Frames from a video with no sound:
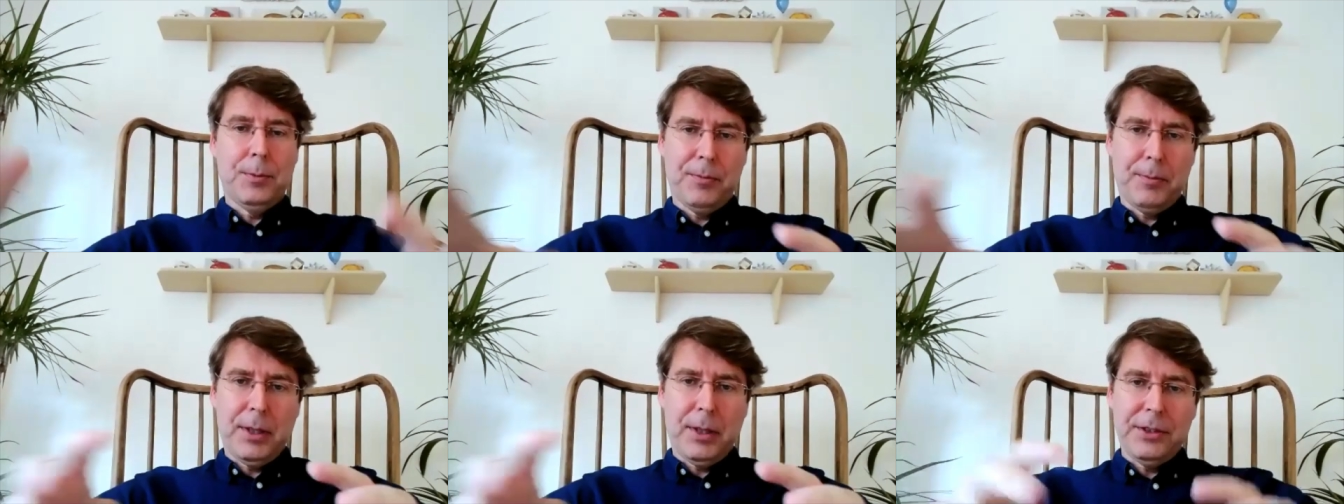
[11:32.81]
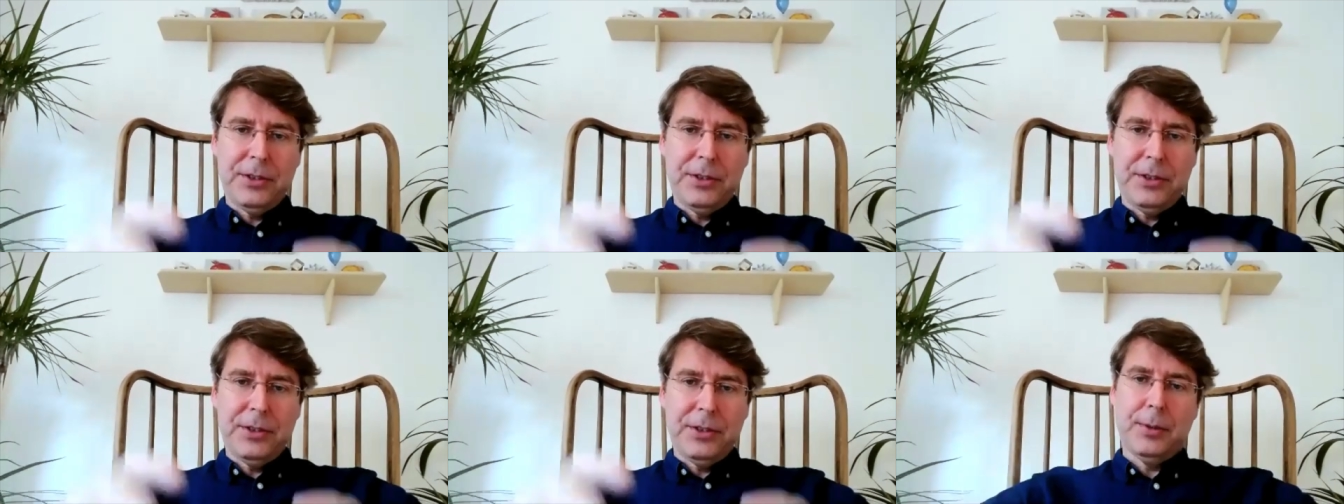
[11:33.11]
of
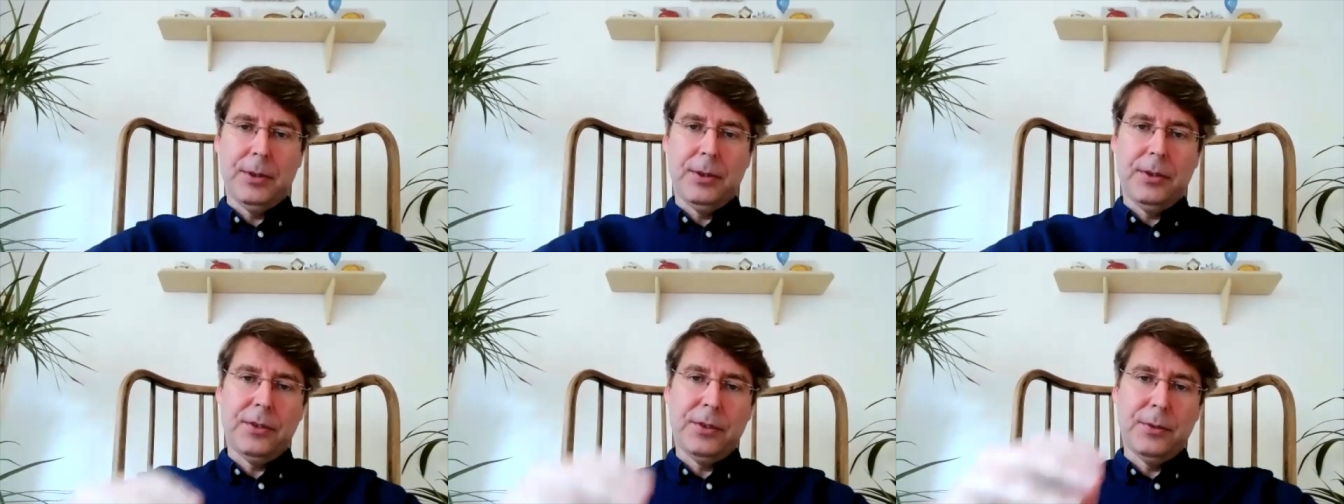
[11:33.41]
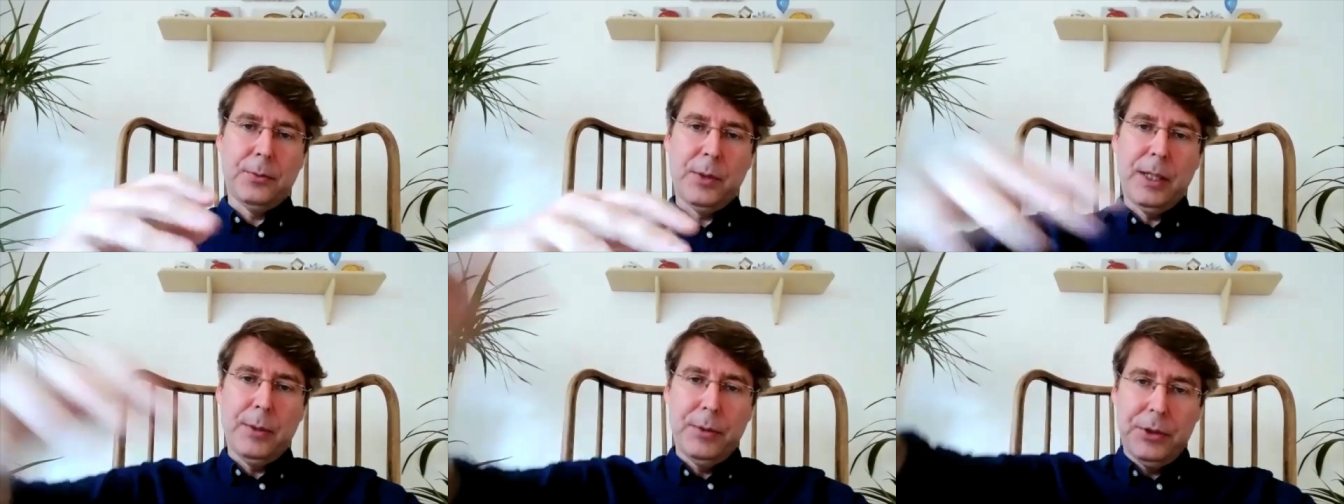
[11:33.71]
participants,
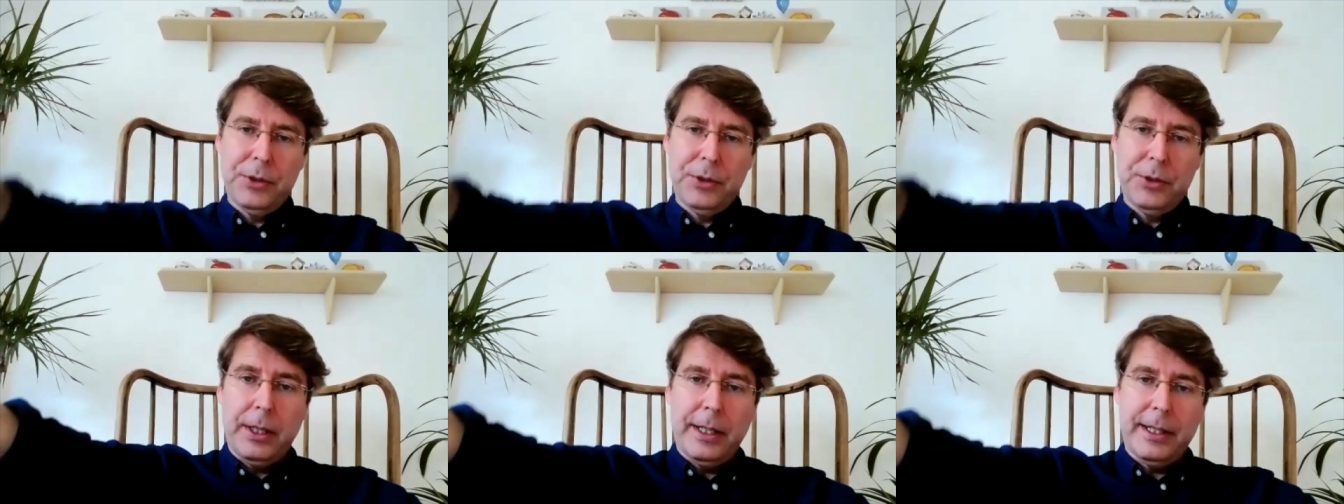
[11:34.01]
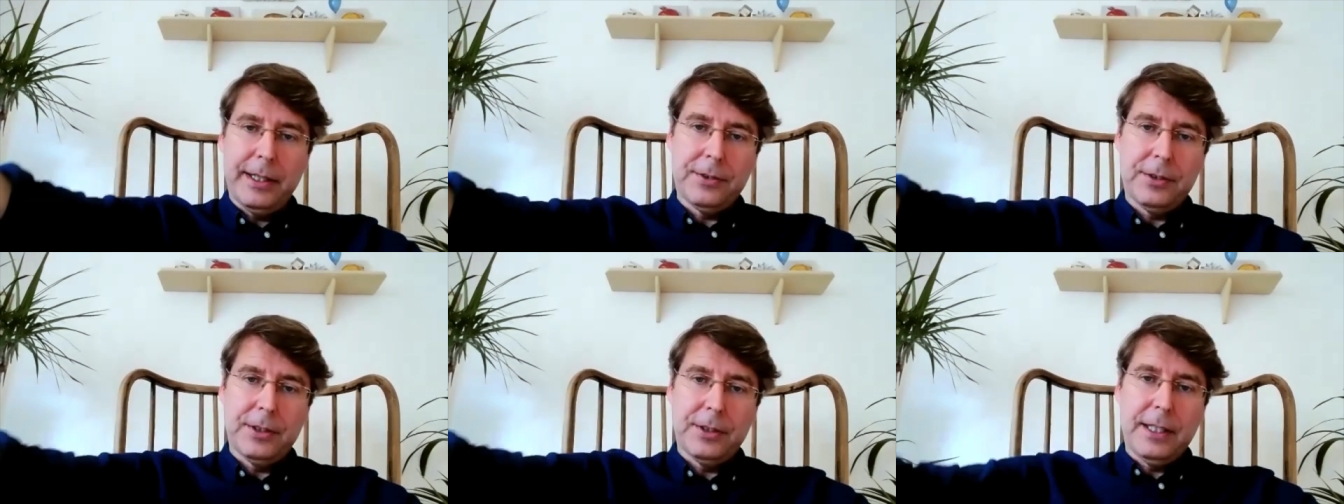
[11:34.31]
and where would you
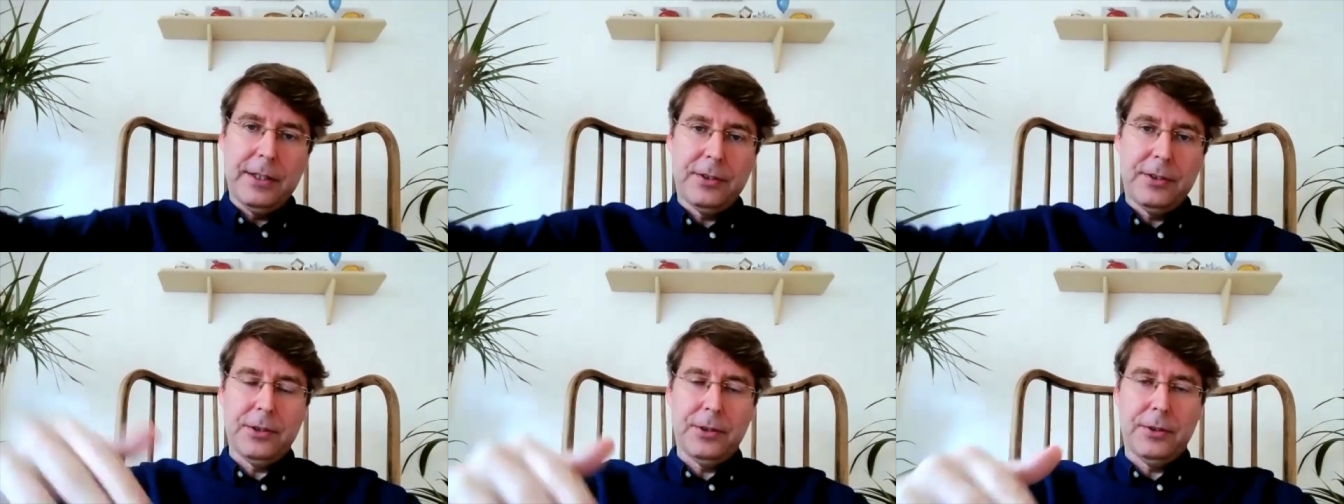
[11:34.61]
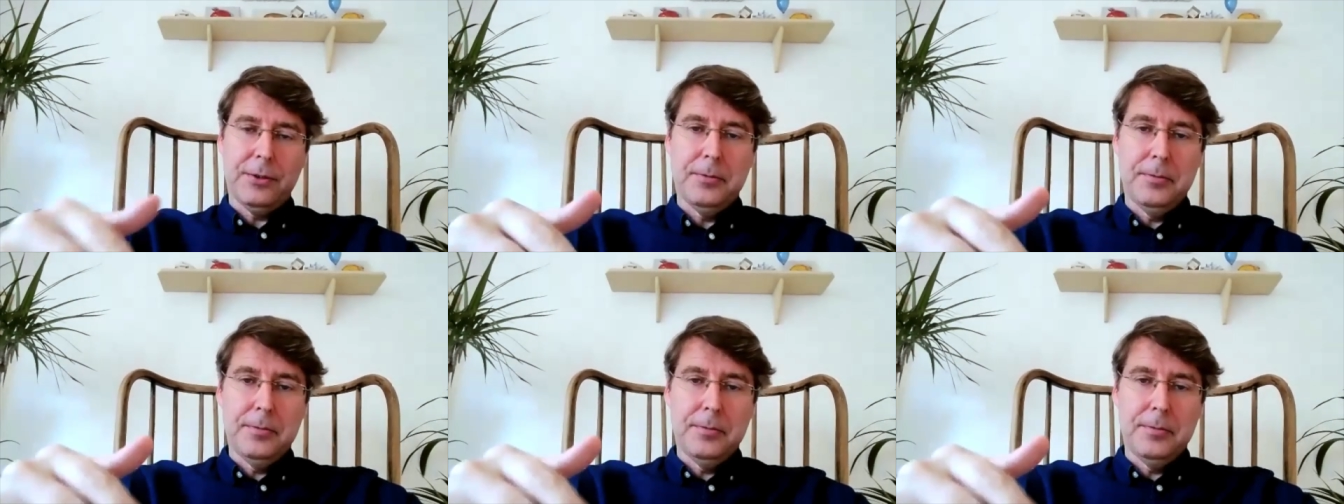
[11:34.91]
like to get to?